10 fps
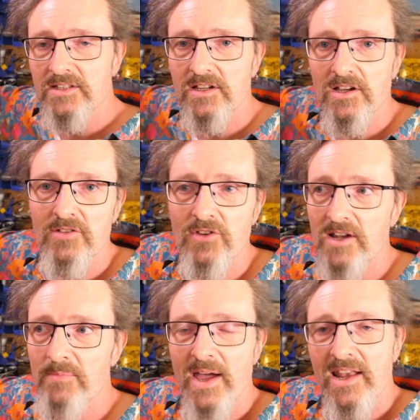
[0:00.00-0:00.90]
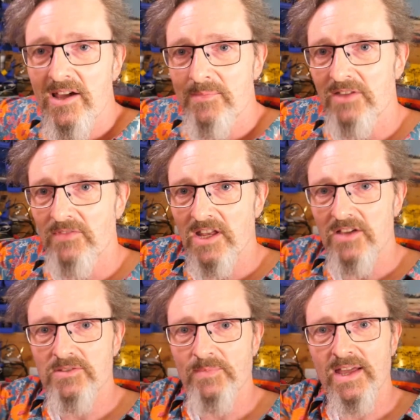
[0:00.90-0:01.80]
I write about it, I make
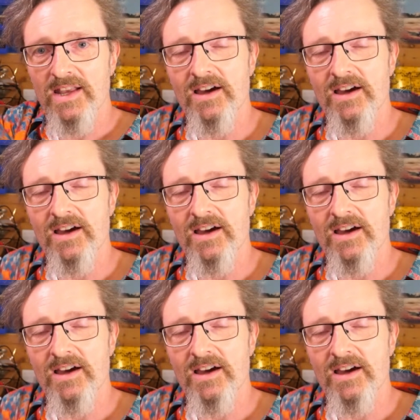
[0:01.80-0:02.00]
videos about it,